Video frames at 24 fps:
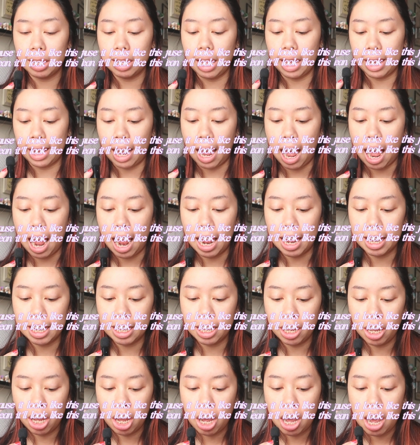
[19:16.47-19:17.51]
Like
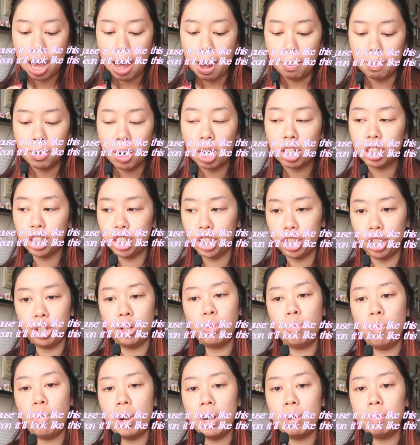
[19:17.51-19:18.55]
I'm not sure
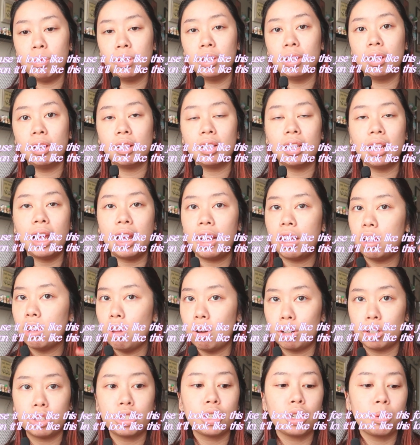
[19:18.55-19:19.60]
what it would look like
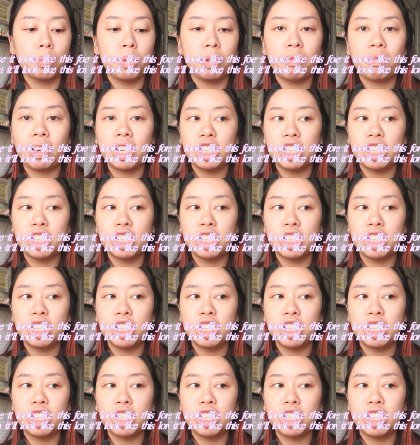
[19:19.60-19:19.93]
long term if